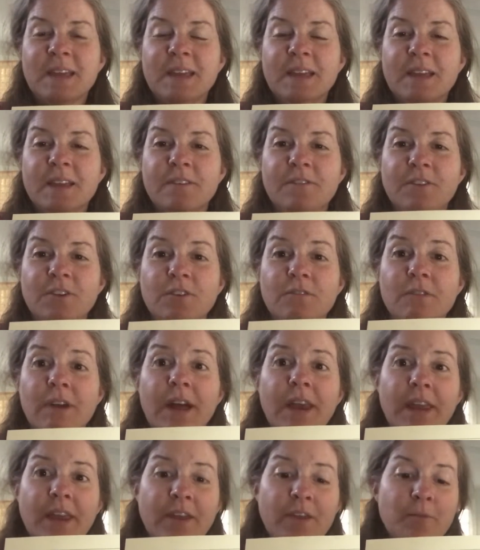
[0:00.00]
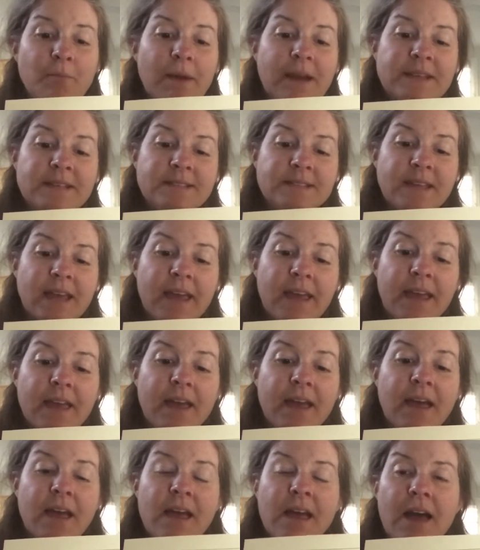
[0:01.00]
If you're ready, you might say,
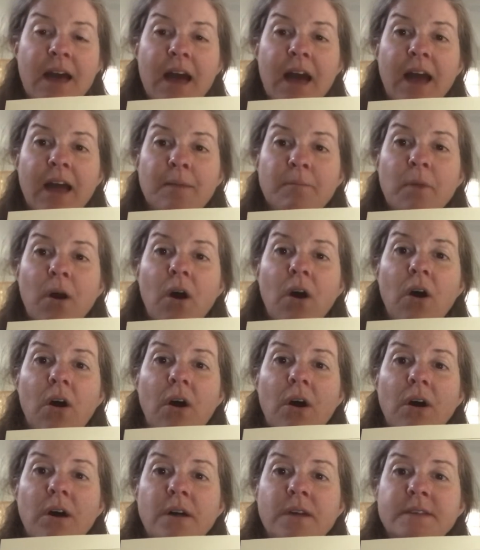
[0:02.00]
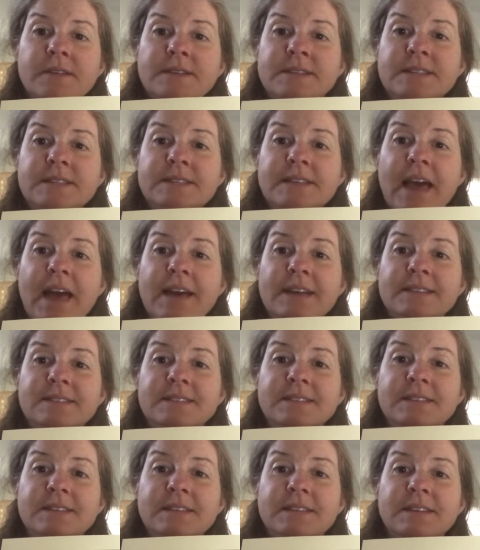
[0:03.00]
I'm all
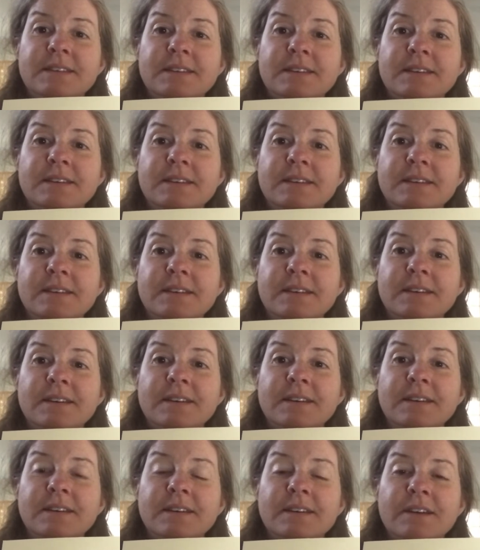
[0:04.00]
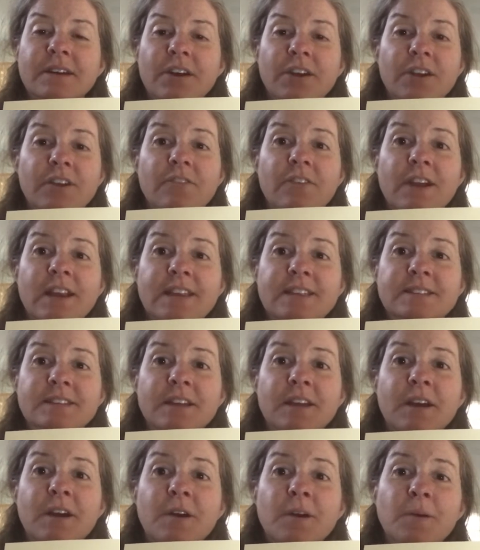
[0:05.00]
set. Are you ready to
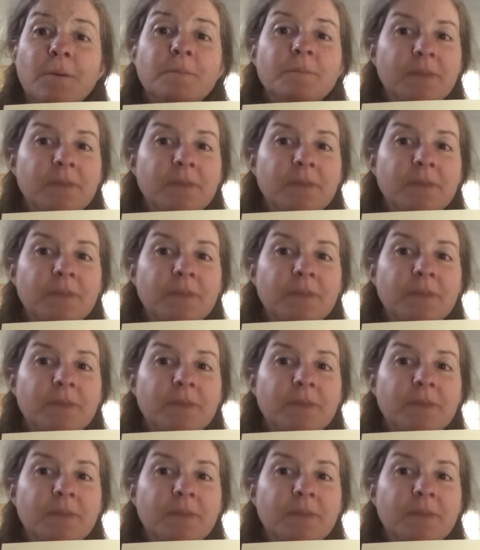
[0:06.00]
go?